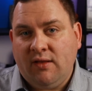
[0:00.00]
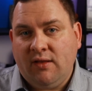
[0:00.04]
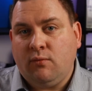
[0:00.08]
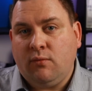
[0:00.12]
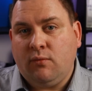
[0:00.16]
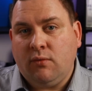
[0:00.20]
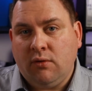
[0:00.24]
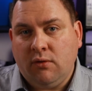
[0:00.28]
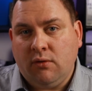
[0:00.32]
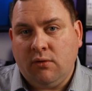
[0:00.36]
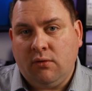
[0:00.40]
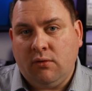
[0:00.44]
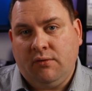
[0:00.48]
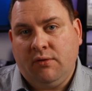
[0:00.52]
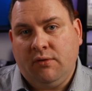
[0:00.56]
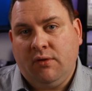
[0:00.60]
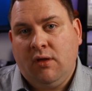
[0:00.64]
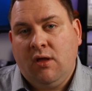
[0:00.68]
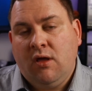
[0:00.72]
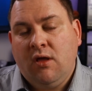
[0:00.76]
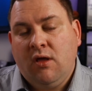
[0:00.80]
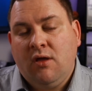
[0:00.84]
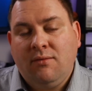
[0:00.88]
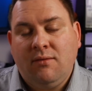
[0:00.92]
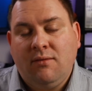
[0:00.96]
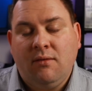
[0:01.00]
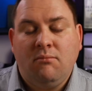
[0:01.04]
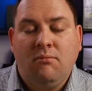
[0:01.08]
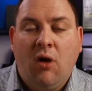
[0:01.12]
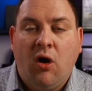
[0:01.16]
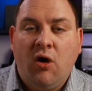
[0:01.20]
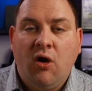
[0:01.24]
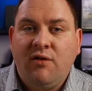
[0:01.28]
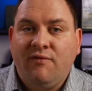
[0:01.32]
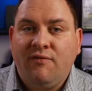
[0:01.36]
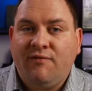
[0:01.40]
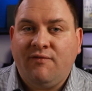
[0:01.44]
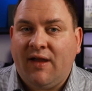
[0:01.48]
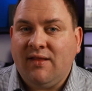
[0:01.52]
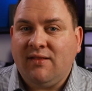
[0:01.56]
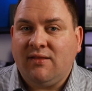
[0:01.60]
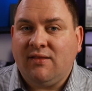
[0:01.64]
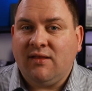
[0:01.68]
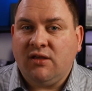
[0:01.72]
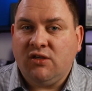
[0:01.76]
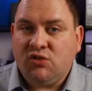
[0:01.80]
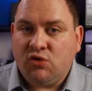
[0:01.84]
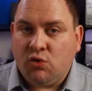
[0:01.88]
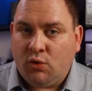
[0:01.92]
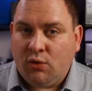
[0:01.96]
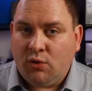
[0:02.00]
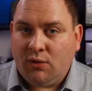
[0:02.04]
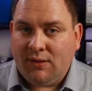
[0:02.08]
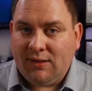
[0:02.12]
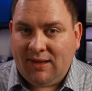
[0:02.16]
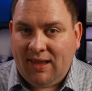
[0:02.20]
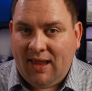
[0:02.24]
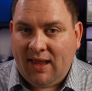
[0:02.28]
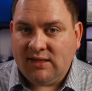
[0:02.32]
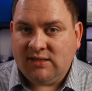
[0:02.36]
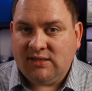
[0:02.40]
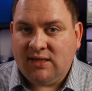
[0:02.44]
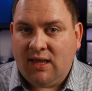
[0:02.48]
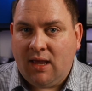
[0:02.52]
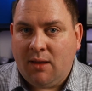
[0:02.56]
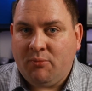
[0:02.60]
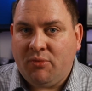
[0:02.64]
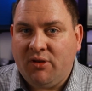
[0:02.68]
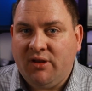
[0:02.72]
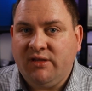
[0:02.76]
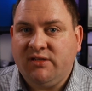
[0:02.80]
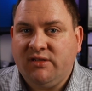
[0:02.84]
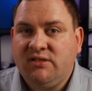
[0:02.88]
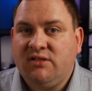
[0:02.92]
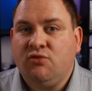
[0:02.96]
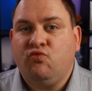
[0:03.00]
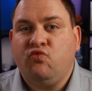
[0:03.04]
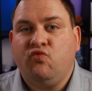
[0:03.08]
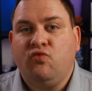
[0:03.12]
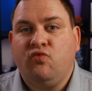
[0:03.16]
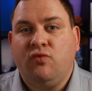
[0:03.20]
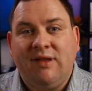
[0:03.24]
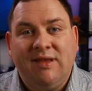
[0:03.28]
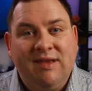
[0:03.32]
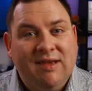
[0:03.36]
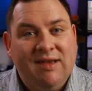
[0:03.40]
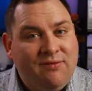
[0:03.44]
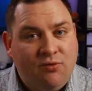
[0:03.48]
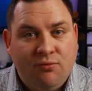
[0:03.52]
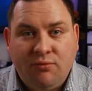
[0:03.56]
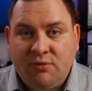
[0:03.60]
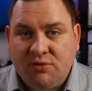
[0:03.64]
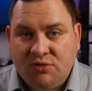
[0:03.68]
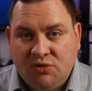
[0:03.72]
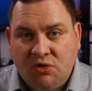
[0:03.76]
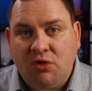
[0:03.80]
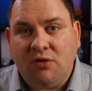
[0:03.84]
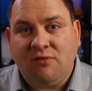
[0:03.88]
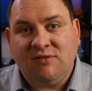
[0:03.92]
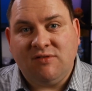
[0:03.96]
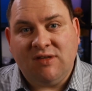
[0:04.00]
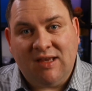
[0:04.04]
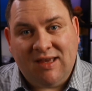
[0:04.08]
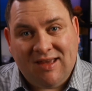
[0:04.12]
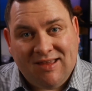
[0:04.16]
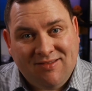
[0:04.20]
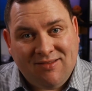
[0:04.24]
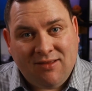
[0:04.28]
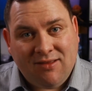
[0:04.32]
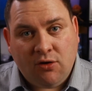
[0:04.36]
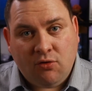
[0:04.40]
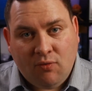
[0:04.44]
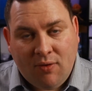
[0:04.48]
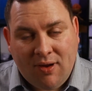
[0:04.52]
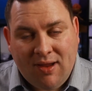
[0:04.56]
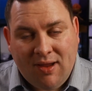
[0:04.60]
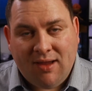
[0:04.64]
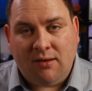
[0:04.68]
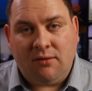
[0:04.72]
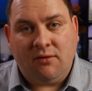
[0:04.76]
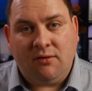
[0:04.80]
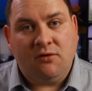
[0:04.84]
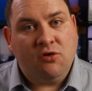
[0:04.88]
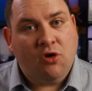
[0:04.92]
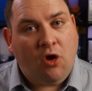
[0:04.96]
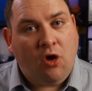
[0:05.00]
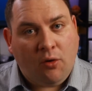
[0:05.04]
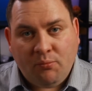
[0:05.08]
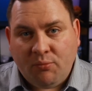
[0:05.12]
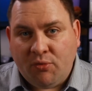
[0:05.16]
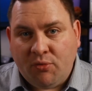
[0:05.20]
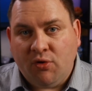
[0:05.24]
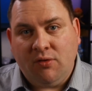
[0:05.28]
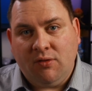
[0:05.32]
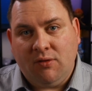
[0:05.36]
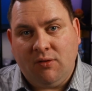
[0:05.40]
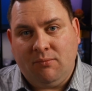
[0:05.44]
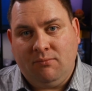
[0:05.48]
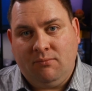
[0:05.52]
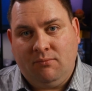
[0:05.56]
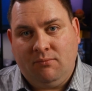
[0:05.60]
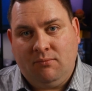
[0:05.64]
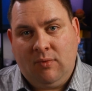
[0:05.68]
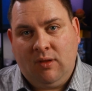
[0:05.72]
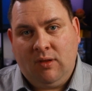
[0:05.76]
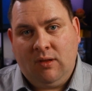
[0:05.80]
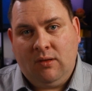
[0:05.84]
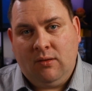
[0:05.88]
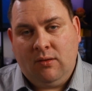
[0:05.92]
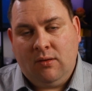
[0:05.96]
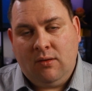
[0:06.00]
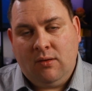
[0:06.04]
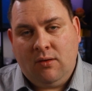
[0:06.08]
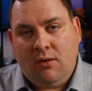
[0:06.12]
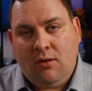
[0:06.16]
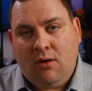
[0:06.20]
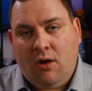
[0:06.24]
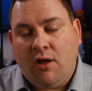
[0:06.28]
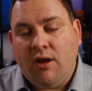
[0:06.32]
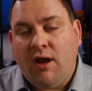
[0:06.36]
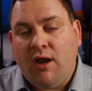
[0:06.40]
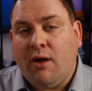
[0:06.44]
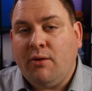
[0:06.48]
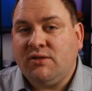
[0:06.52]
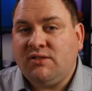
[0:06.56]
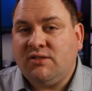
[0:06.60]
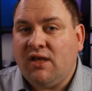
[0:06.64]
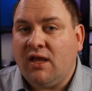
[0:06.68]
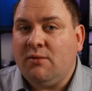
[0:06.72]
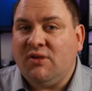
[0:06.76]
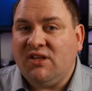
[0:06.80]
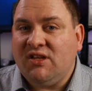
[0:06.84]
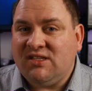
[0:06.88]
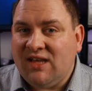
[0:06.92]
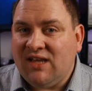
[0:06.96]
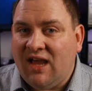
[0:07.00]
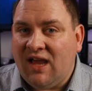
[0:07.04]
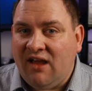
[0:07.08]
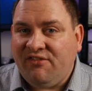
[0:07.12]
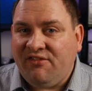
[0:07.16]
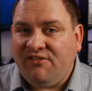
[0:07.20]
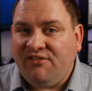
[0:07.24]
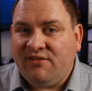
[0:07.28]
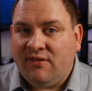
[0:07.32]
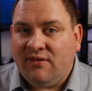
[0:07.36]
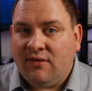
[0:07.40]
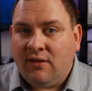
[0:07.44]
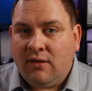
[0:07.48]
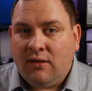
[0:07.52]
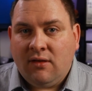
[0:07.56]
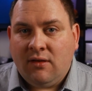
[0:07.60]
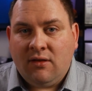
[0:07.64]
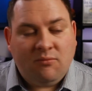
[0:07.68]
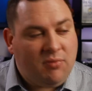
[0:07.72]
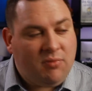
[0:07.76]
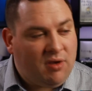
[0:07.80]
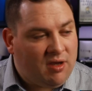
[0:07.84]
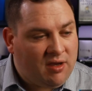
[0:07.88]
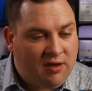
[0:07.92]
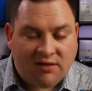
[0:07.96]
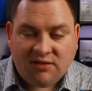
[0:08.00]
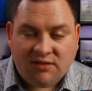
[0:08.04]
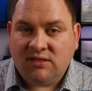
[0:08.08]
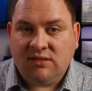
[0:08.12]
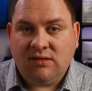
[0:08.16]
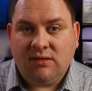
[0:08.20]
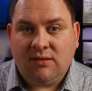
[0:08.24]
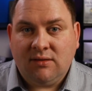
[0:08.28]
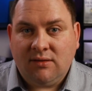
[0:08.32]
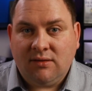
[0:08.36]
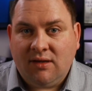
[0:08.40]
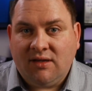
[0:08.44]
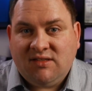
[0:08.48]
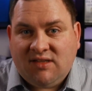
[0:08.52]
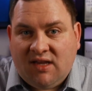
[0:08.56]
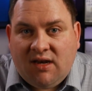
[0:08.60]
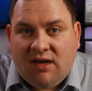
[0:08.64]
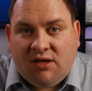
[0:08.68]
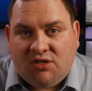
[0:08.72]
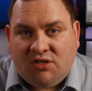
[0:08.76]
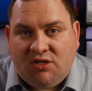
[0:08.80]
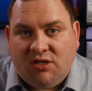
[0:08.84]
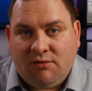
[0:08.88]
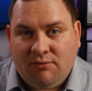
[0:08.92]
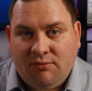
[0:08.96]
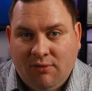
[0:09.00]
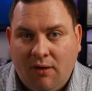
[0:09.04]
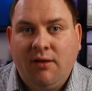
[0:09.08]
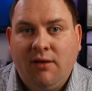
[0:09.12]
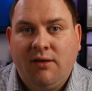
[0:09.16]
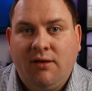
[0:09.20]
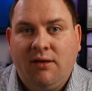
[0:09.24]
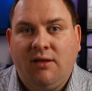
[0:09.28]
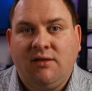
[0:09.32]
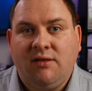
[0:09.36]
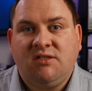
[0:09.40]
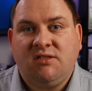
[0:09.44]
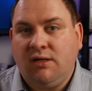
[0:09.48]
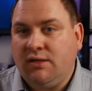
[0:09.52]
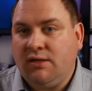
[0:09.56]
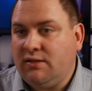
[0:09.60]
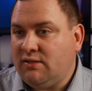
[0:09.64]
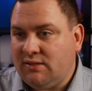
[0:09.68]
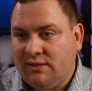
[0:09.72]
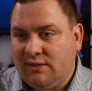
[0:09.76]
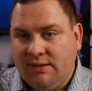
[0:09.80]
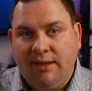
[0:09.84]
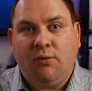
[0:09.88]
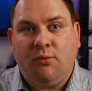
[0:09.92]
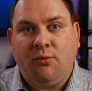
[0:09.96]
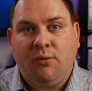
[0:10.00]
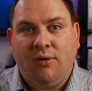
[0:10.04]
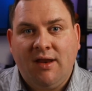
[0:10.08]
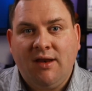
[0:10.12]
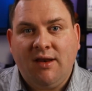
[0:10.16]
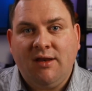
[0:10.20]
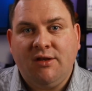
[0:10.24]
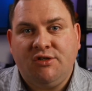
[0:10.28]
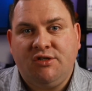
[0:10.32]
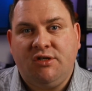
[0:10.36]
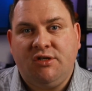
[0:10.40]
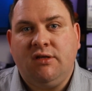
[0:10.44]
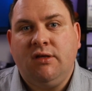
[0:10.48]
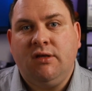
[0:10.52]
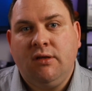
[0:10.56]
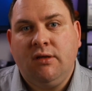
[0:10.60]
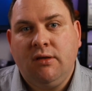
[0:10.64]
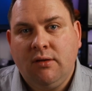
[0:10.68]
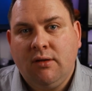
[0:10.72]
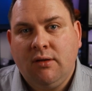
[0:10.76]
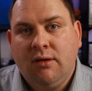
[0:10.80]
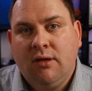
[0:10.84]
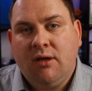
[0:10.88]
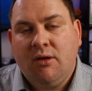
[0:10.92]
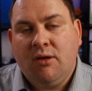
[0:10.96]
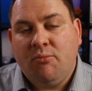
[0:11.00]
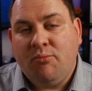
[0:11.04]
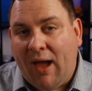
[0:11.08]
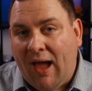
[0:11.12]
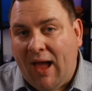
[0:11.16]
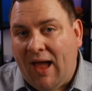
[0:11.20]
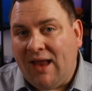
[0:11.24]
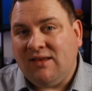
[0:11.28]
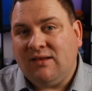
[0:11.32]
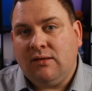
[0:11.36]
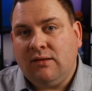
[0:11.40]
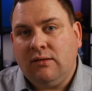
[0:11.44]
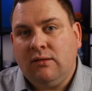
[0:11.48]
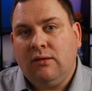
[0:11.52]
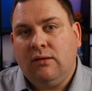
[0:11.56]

the world that motivate these oil and gas companies to leave the reserves in the ground and not burn them. I know it's going to be tough because it's energy, right? It's it's liquid energy. But